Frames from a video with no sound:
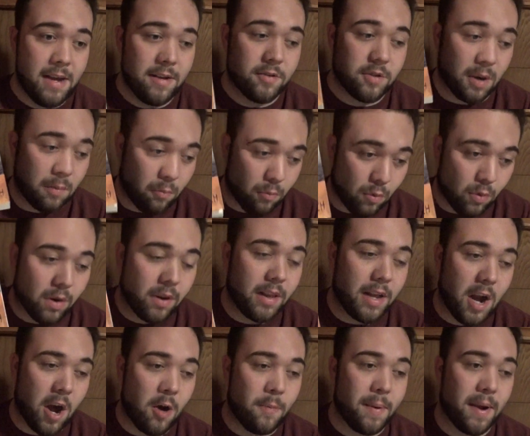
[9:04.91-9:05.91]
So I'm really
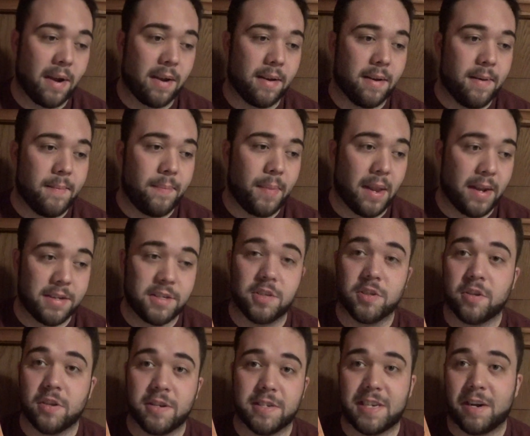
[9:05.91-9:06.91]
hoping that it's as
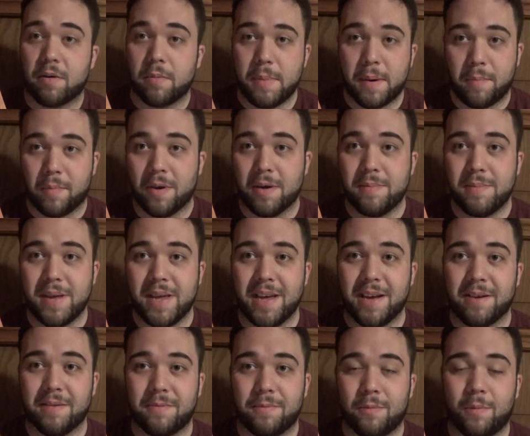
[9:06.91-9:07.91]
good as I remember it
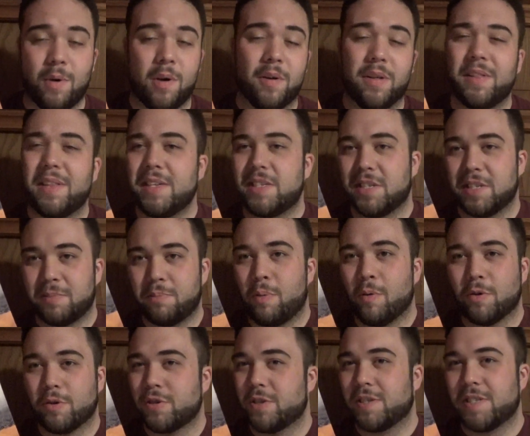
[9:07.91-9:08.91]
being. Well, at least the
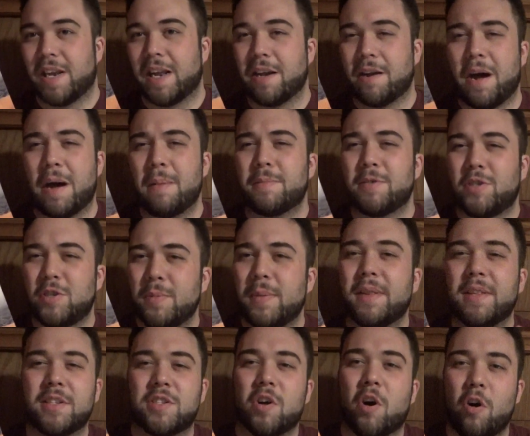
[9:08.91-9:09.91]
portions that I know. I'm assuming
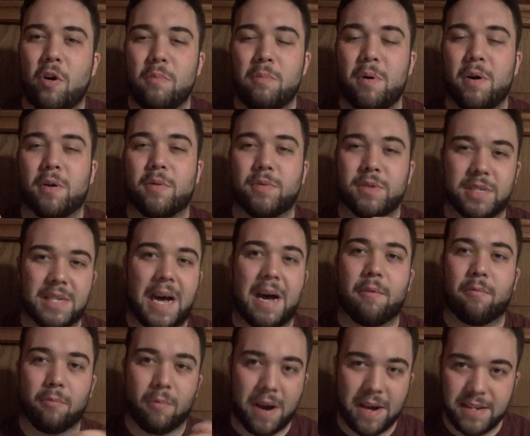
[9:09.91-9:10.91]
this whole book was
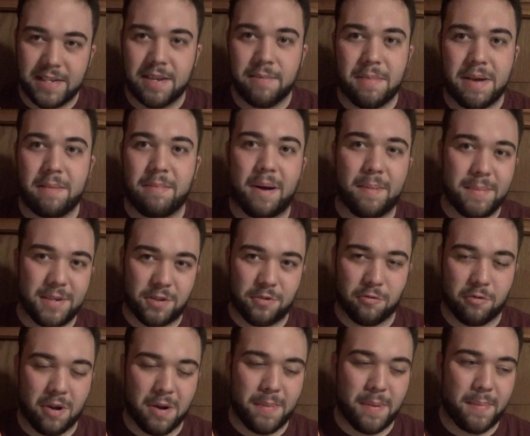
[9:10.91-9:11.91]
not read to me by Mr.
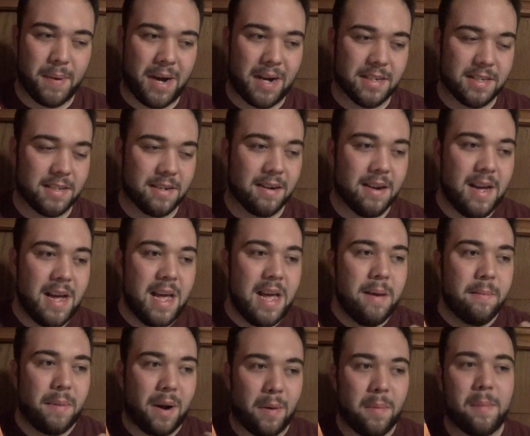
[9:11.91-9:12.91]
Creepypasta,
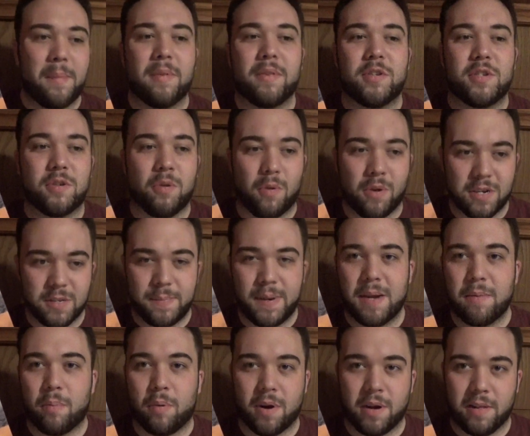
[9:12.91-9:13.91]
but I remember the stories
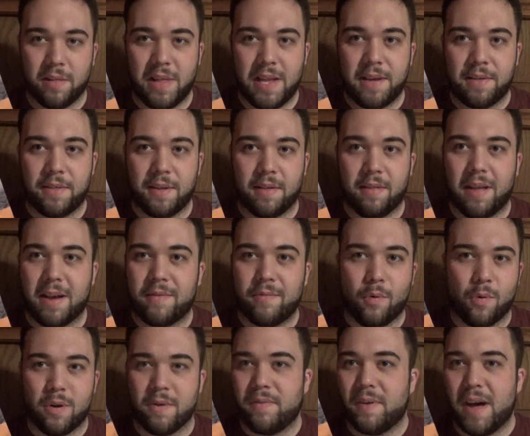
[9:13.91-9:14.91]
being pretty lengthy, like
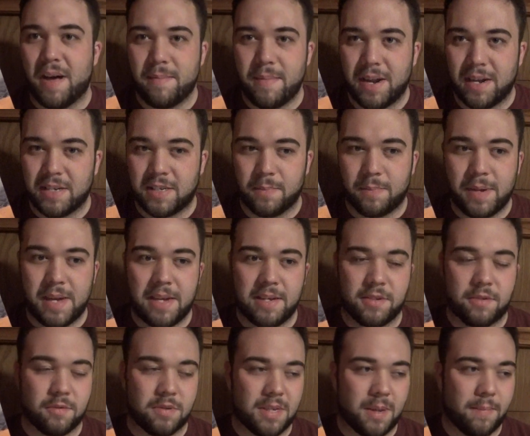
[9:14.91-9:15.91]
45 minutes a
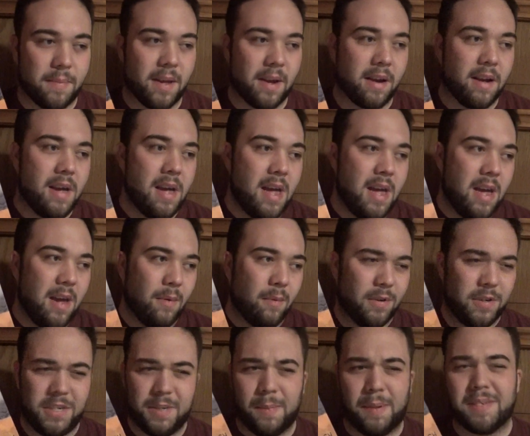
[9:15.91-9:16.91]
piece or something,
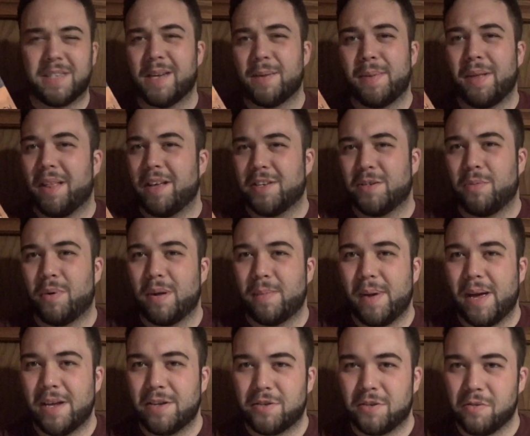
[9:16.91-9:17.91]
which sometimes it could be like a
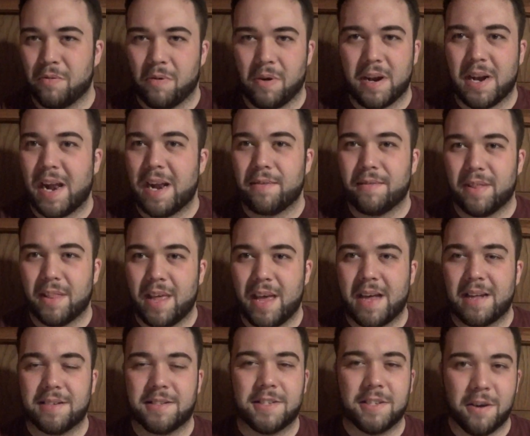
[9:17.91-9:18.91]
20-page story, not even
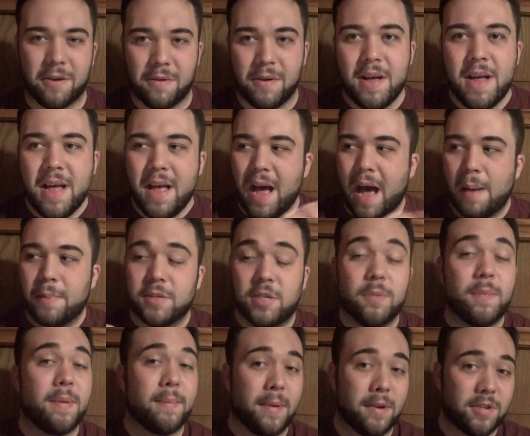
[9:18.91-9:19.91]
that. So I'm
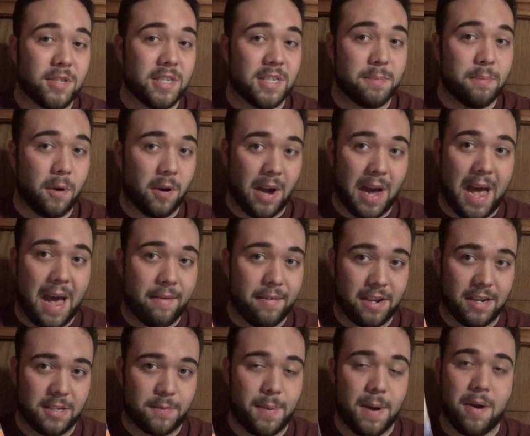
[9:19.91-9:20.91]
assuming most of this book I haven't
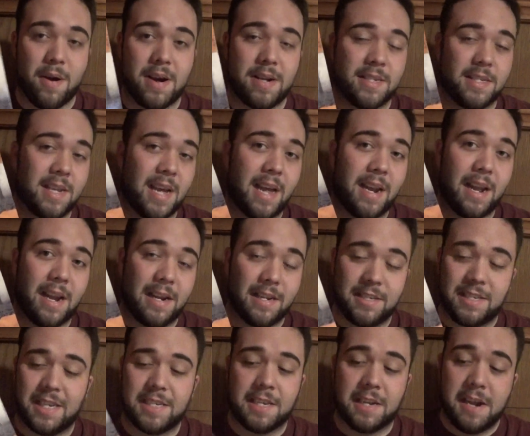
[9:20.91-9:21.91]
experienced yet, and it
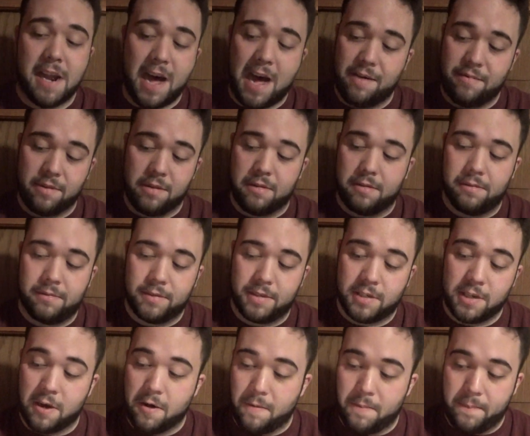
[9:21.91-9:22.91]
says a novel,
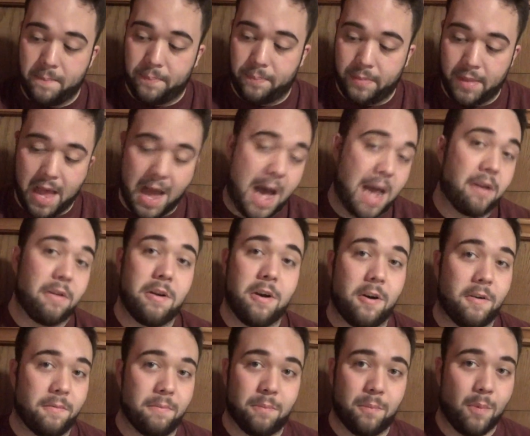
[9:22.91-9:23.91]
so I don't
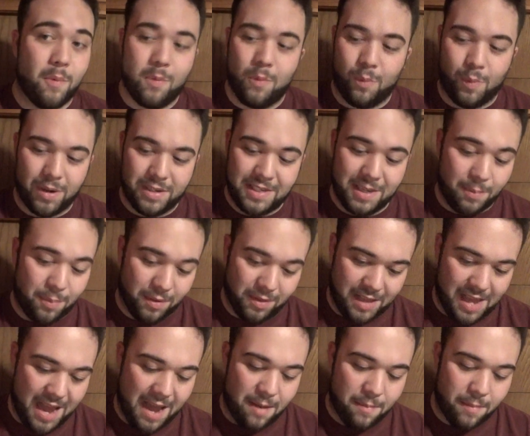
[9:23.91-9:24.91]
know what's up with
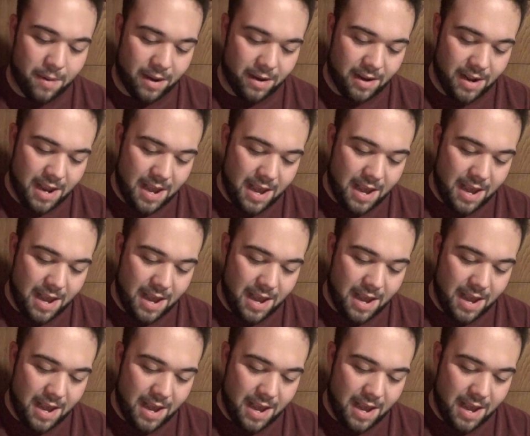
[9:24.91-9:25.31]
that, but